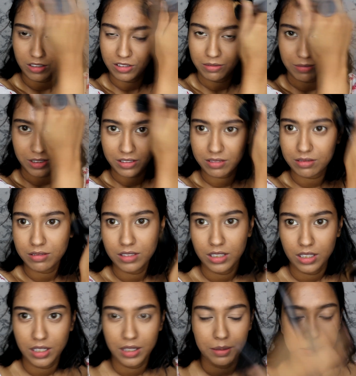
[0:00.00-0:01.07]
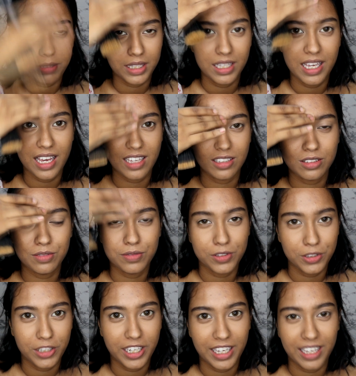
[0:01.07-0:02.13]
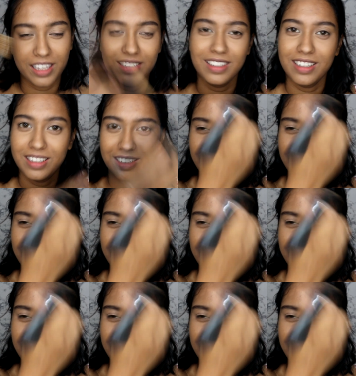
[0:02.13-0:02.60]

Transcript: on my big ass forehead.